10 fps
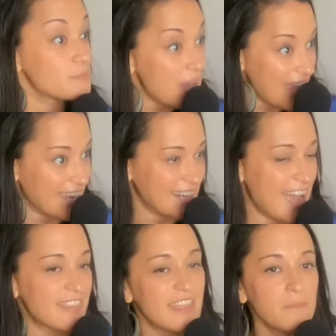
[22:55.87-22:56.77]
right.
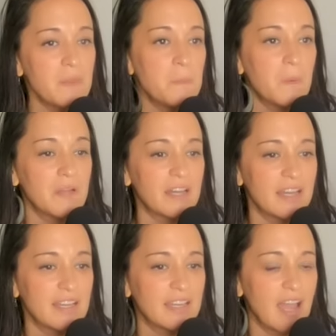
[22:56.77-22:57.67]
I think people,
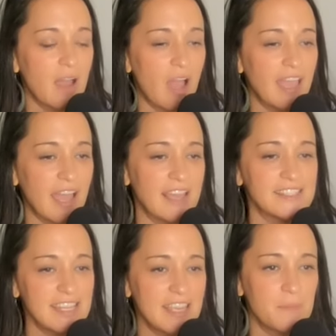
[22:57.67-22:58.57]
I, I
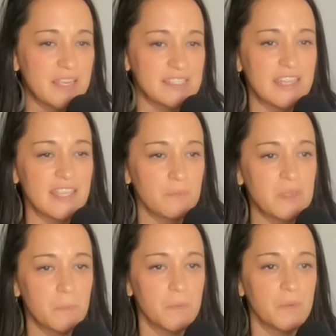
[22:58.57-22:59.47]
say it because I think
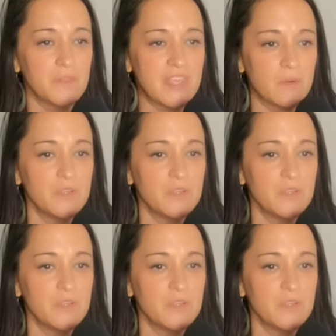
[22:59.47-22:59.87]
people think